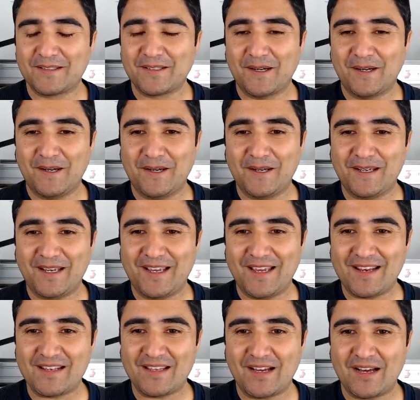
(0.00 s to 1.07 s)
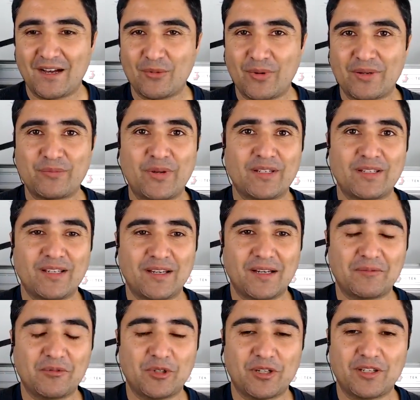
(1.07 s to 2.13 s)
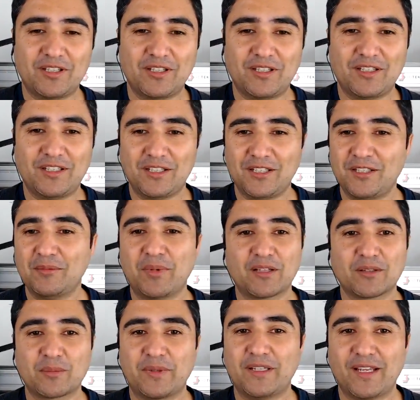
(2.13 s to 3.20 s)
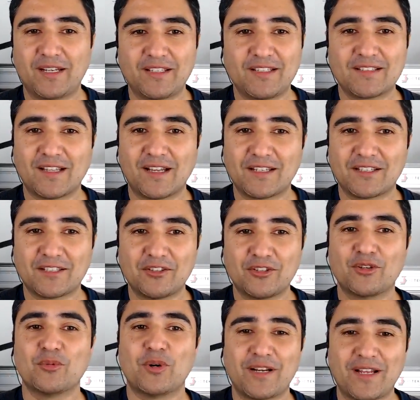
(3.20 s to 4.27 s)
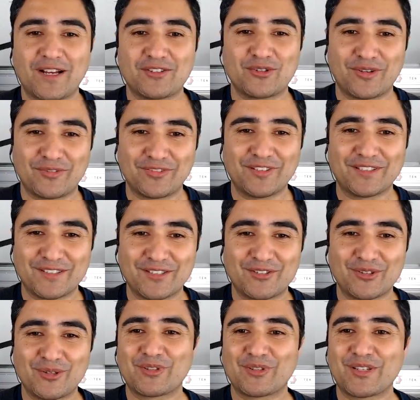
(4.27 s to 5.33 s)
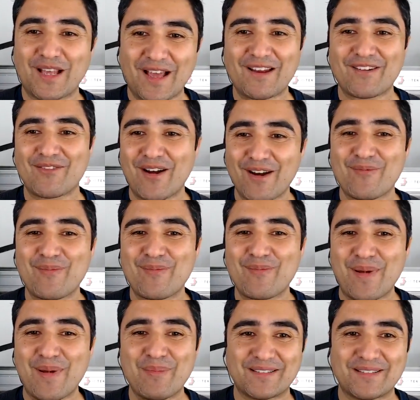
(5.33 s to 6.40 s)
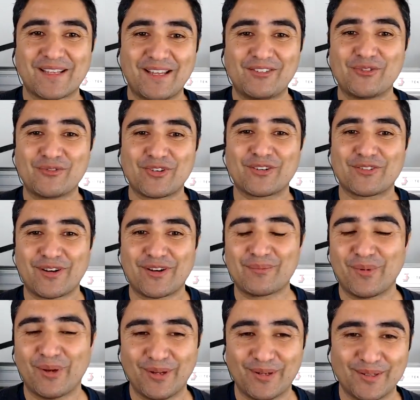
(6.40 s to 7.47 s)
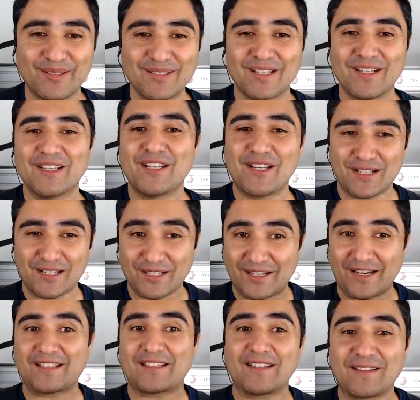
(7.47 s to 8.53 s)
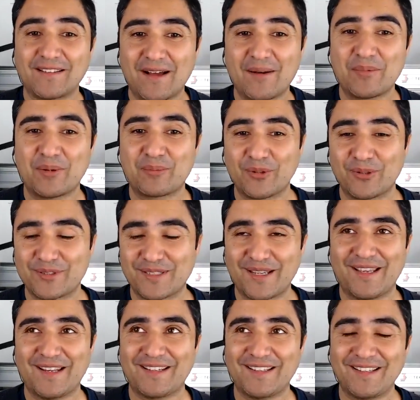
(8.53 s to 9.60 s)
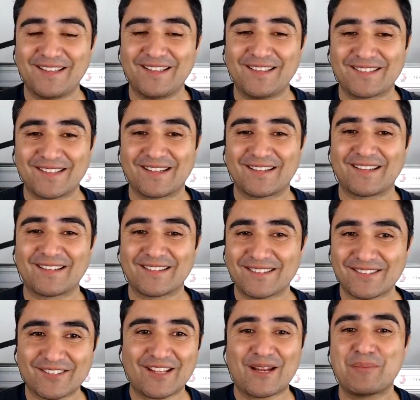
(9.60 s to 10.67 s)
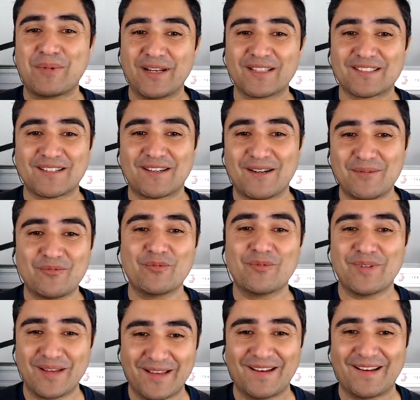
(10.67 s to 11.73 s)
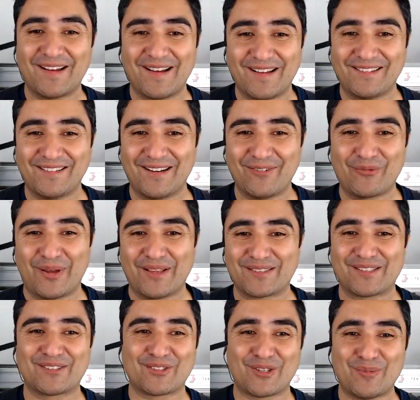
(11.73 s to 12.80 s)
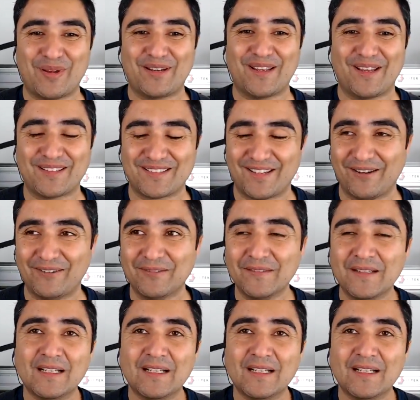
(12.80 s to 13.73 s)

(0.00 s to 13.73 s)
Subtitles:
So, and when he emailed me, and he's like, you know what, I should have listened to you, because I remember I said, hey, you've got great motors, connect the alarm inputs. And he said 10 minutes time, and I've wasted so many days now.